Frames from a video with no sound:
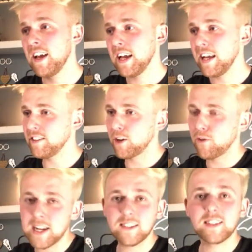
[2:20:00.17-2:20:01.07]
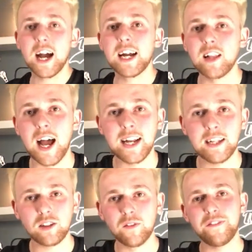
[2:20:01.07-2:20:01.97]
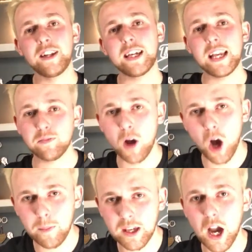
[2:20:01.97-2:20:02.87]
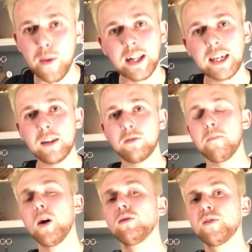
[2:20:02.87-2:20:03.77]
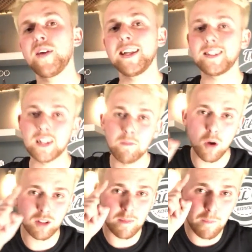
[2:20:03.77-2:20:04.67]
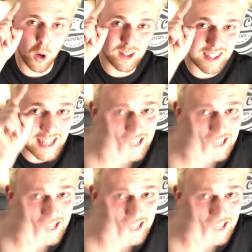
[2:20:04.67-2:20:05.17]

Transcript: It's a great sideline. It's something that keeps my hobby going and keeps me motivated, and most importantly, it